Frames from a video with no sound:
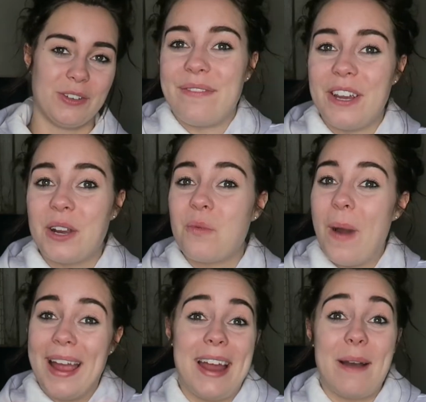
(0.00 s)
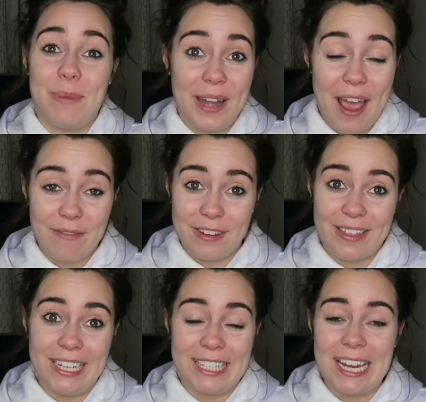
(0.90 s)
I figured why not put
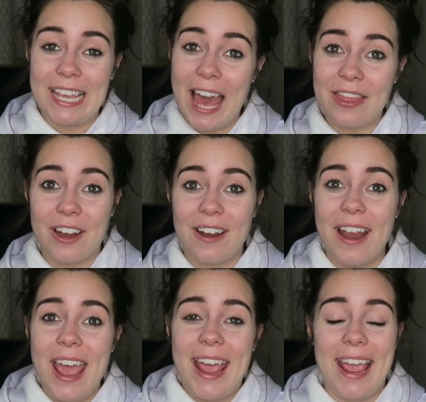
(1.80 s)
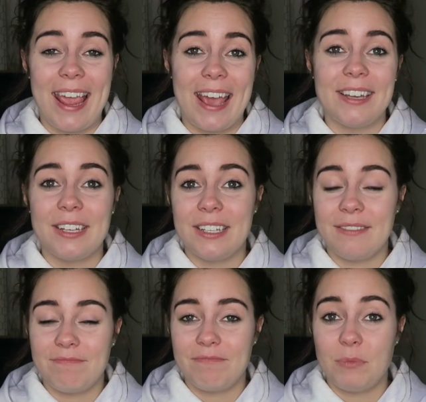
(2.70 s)
everything together and
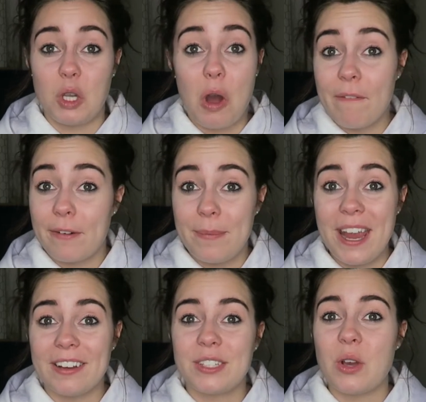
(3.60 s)
go from there.